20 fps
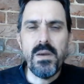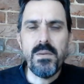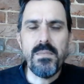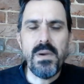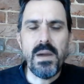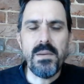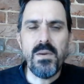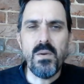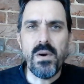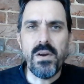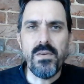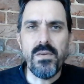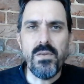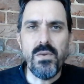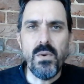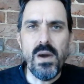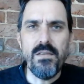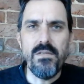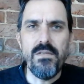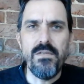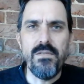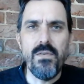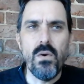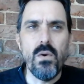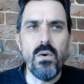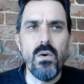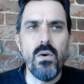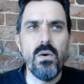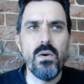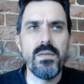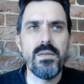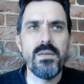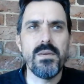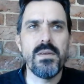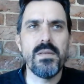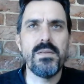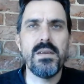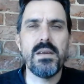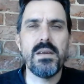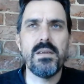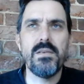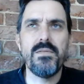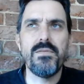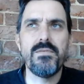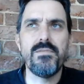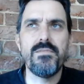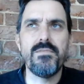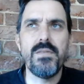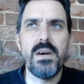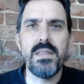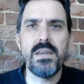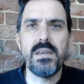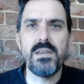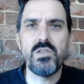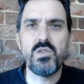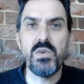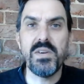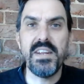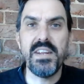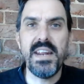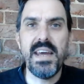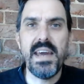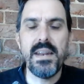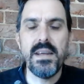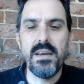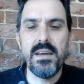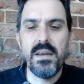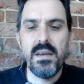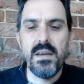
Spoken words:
Maybe 1 or 2 have 4. I'm thinking of, I think, Trinidad.